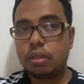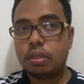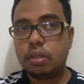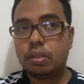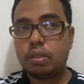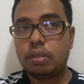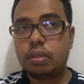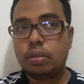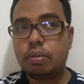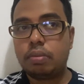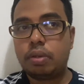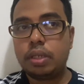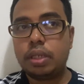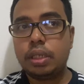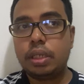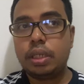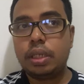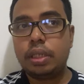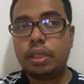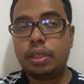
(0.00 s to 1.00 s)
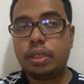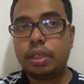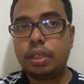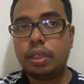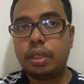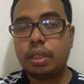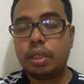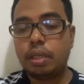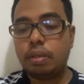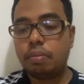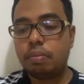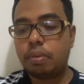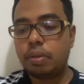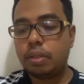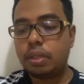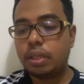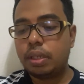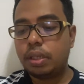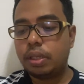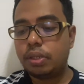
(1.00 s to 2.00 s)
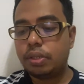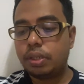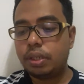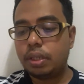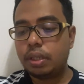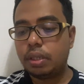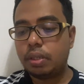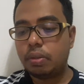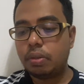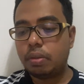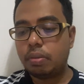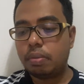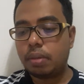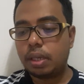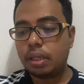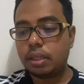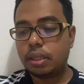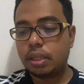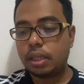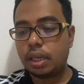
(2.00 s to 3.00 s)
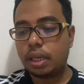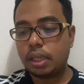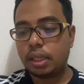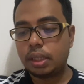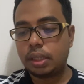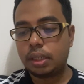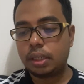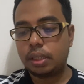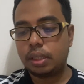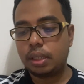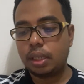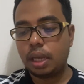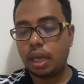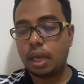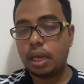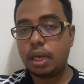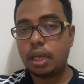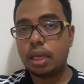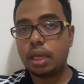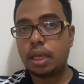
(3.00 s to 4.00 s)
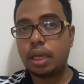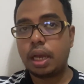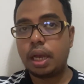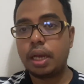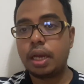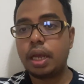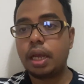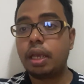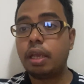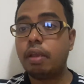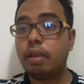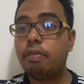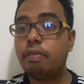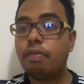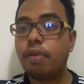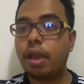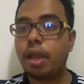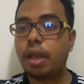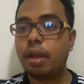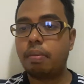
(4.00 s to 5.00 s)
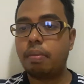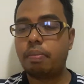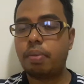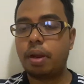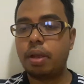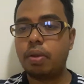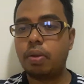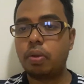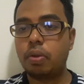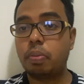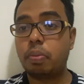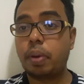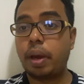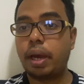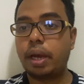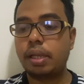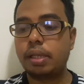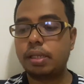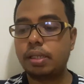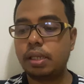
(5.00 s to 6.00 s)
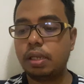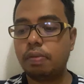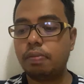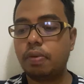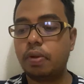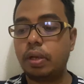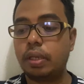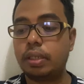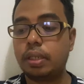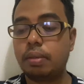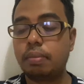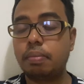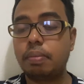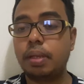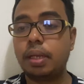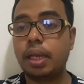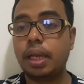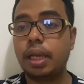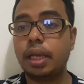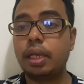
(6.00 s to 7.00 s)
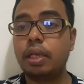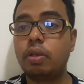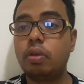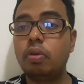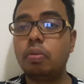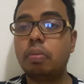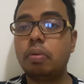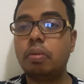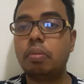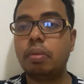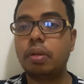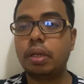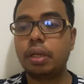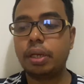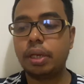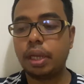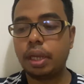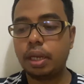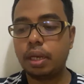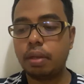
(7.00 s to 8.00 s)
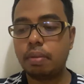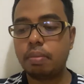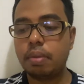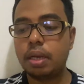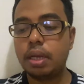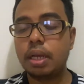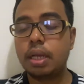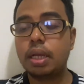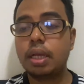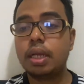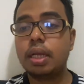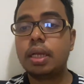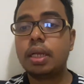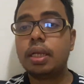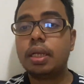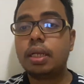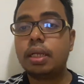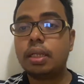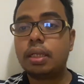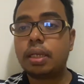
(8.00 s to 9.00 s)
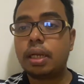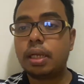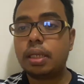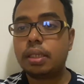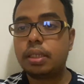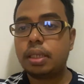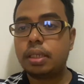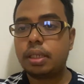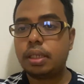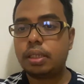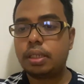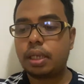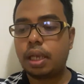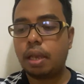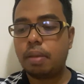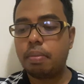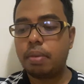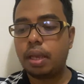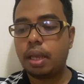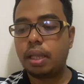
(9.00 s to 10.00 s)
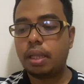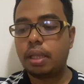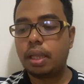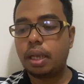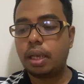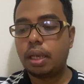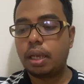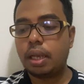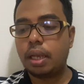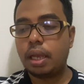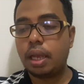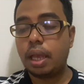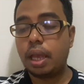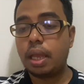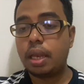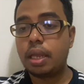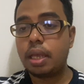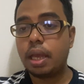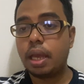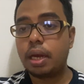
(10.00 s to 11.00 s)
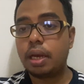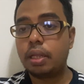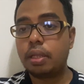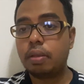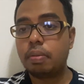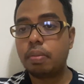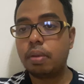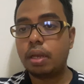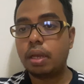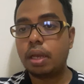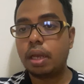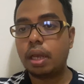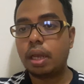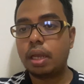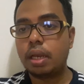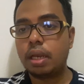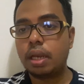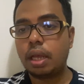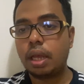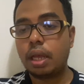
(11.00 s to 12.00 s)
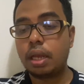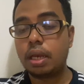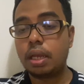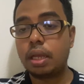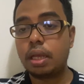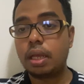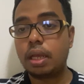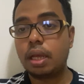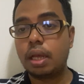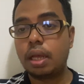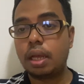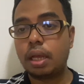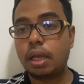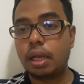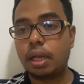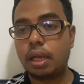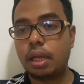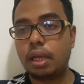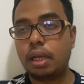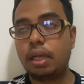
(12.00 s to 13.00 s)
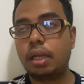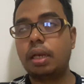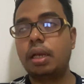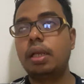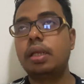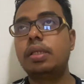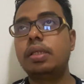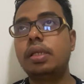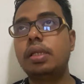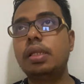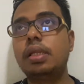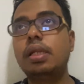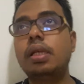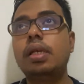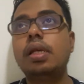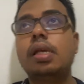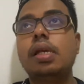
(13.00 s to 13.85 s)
So about the history, the important history, we must ask any cardiac event prior to pregnancy, for example like acute pulmonary edema, transient ischemic attack, any arrhythmia, and any recent